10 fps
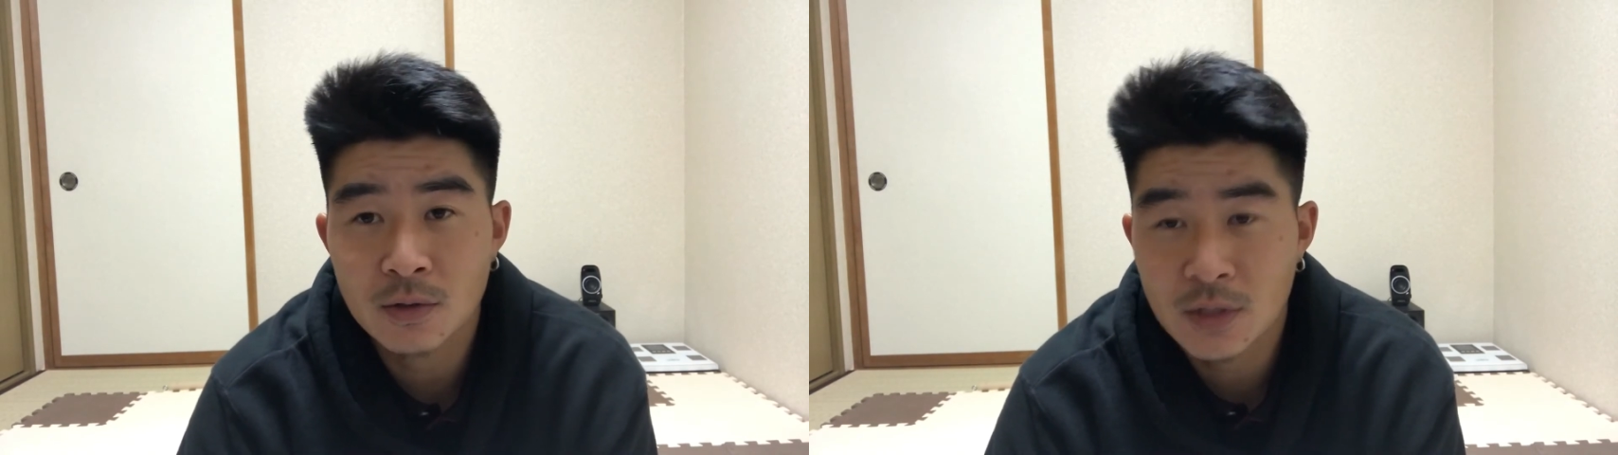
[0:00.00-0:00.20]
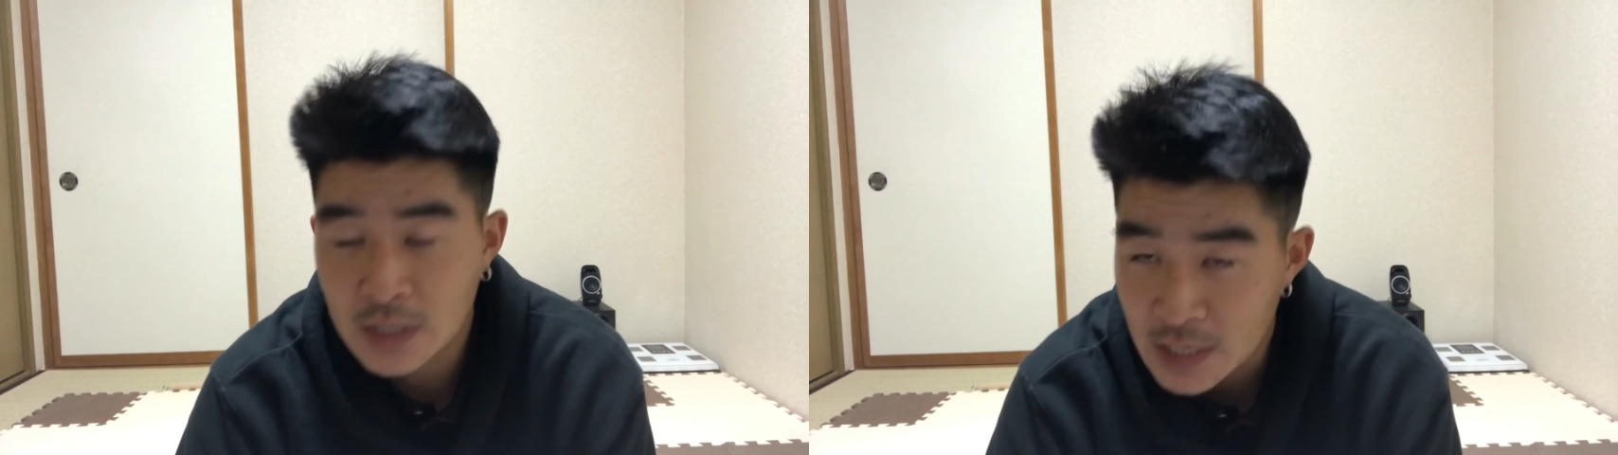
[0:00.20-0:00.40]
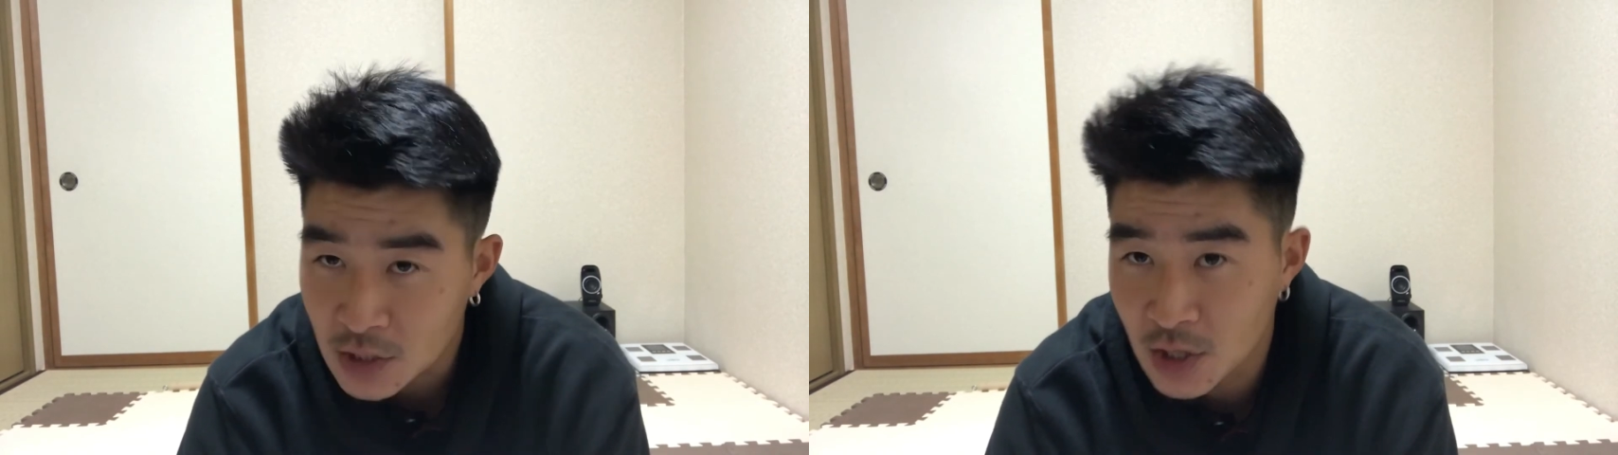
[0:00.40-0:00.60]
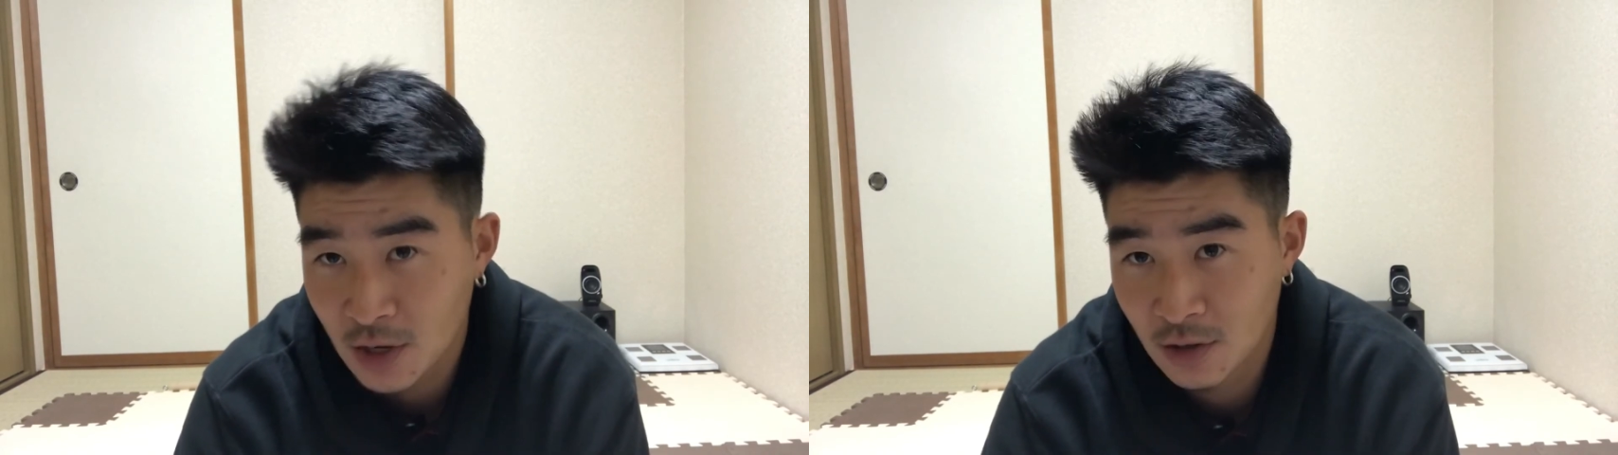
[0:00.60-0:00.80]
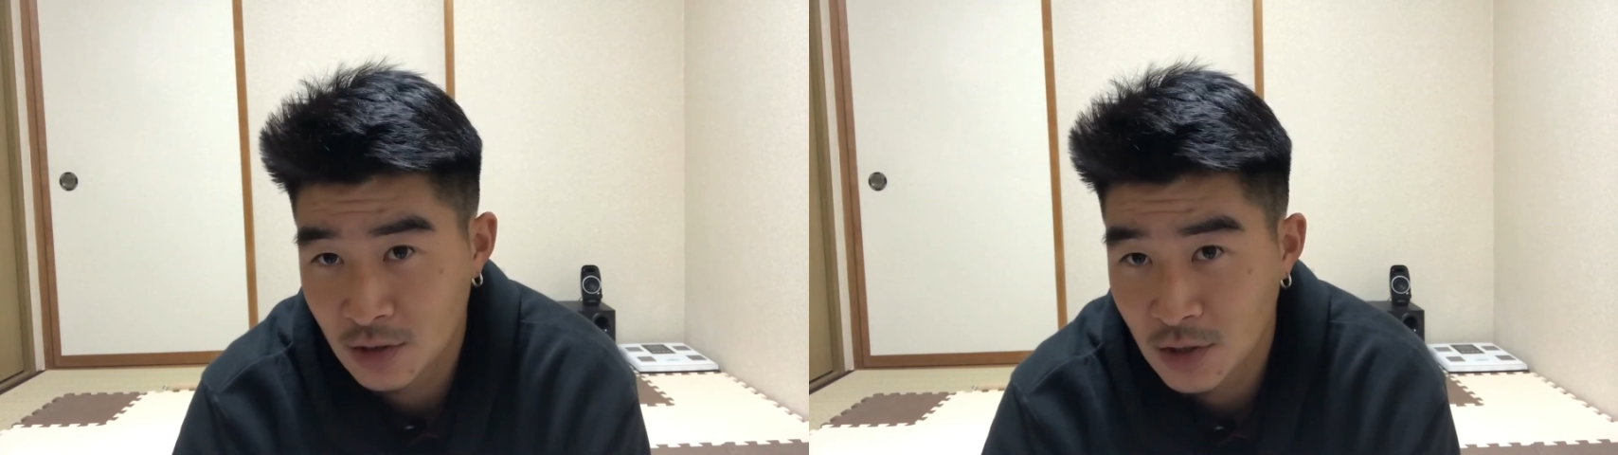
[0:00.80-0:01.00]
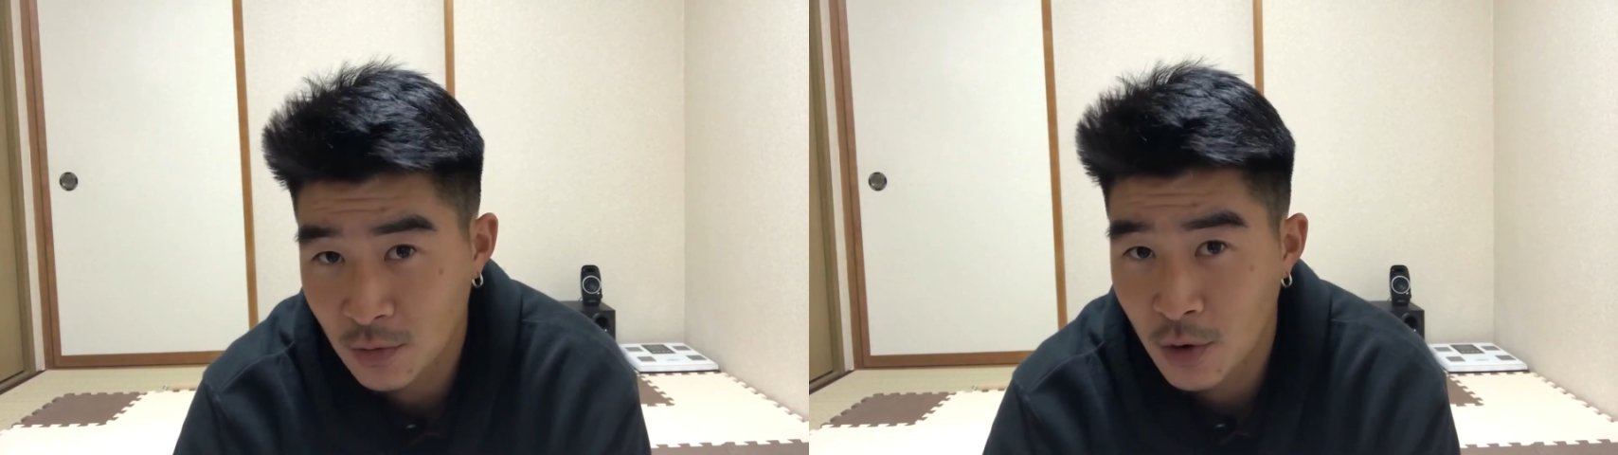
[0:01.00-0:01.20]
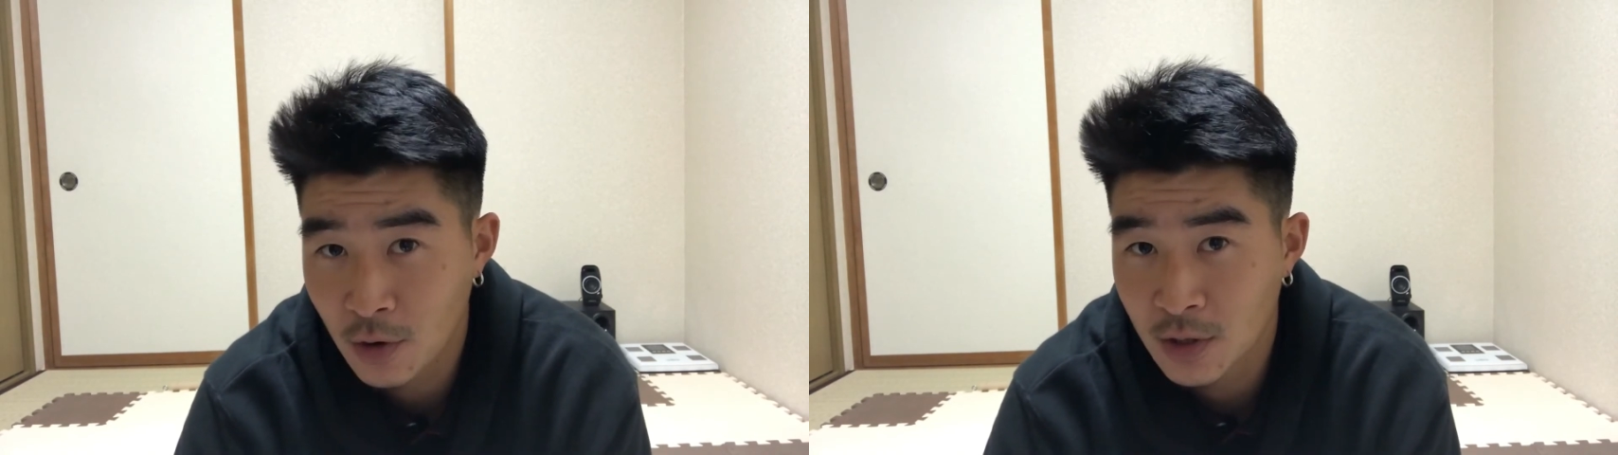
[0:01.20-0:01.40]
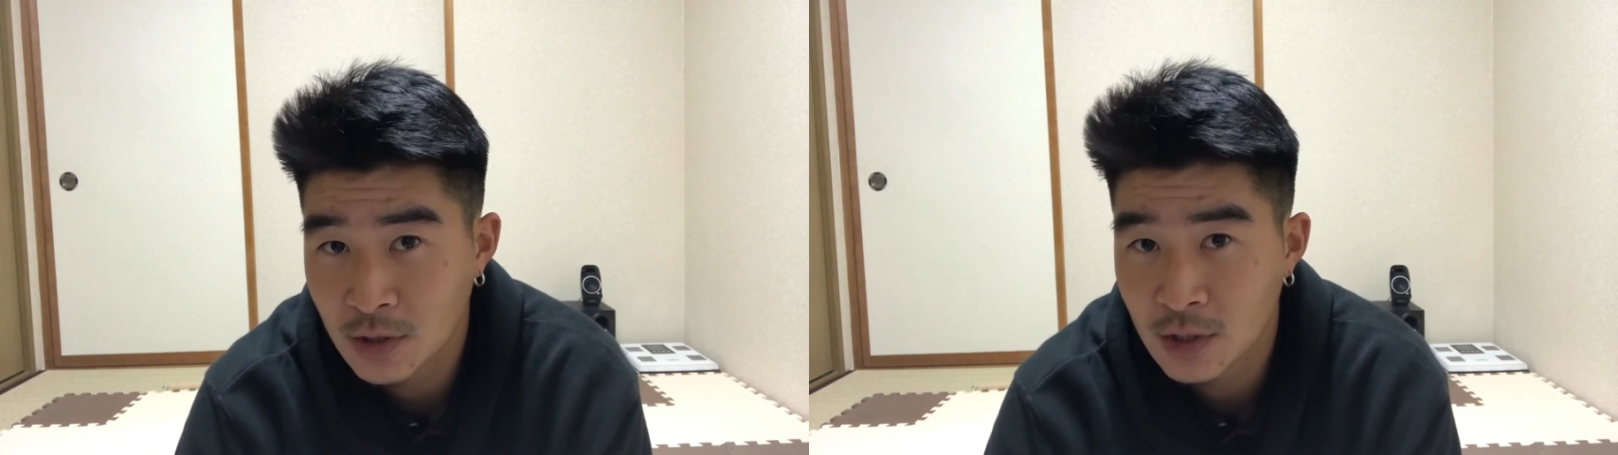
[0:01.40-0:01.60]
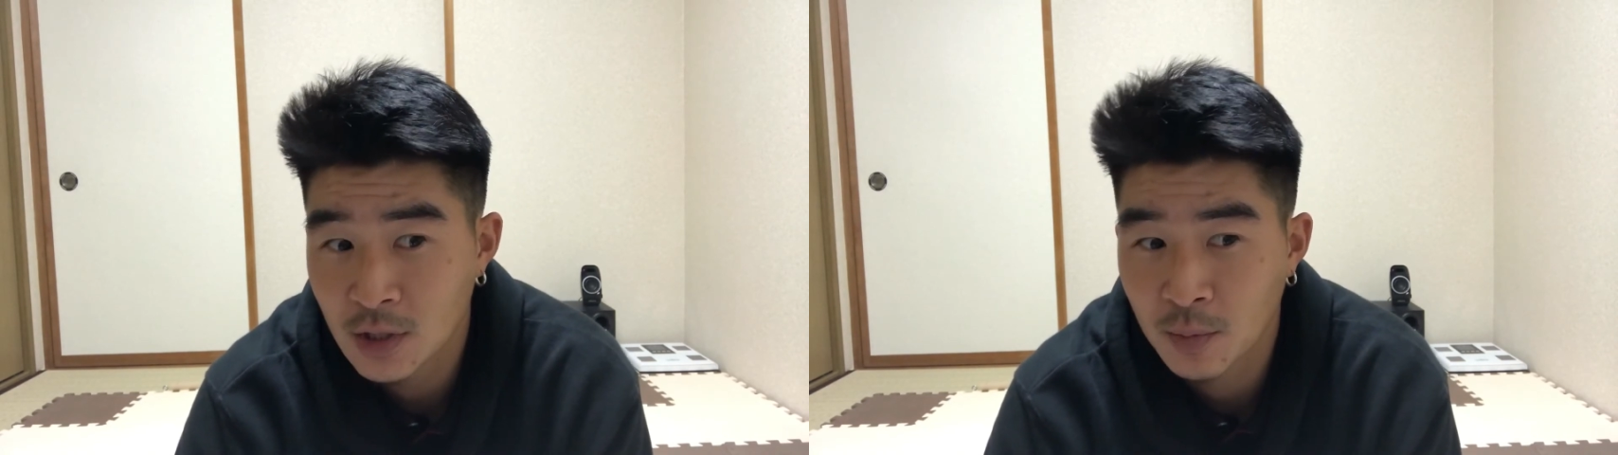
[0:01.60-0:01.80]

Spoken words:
teaching English, of course,